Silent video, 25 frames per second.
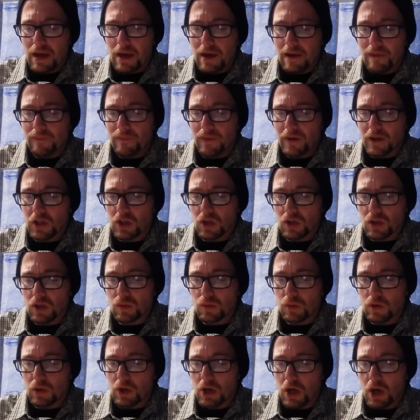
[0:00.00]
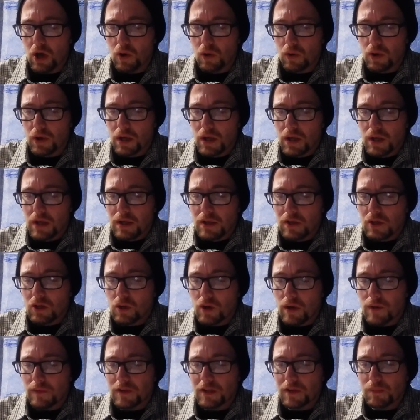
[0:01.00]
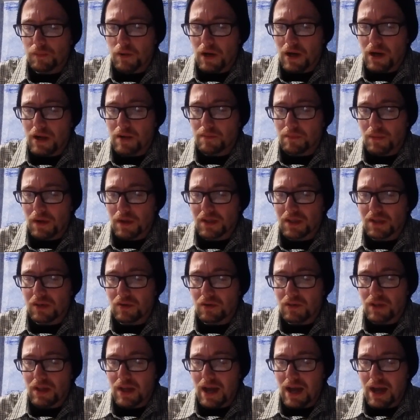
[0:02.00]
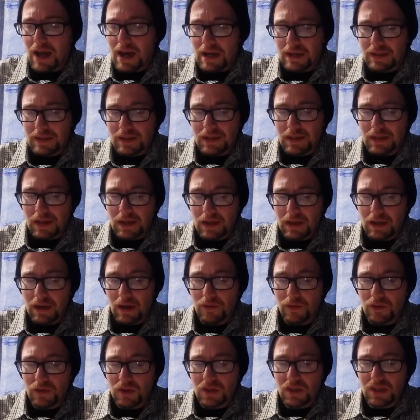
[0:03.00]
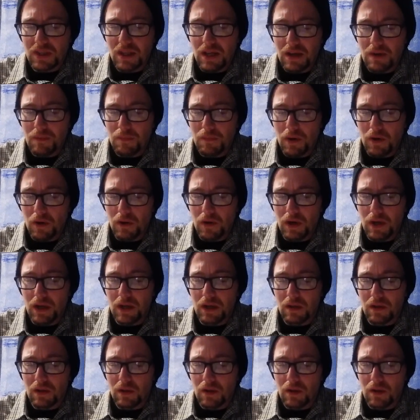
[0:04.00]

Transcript: officials were known to have sprayed mustard gas and other skin-burning,